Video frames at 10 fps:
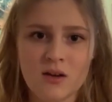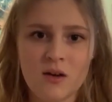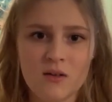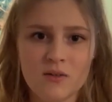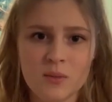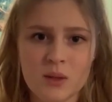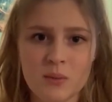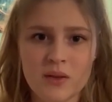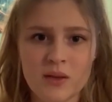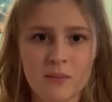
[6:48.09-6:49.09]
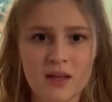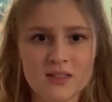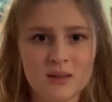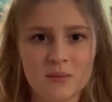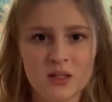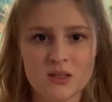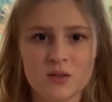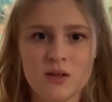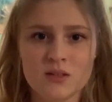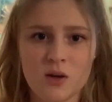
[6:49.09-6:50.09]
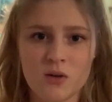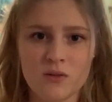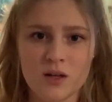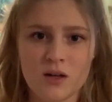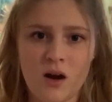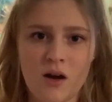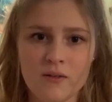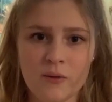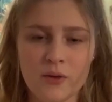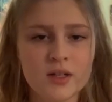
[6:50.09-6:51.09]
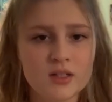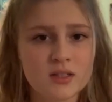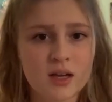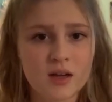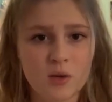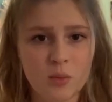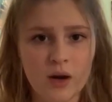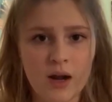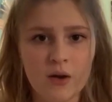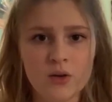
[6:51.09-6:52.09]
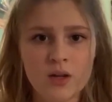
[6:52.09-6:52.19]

all of the people that meant something to us over our four years at Cole Brown.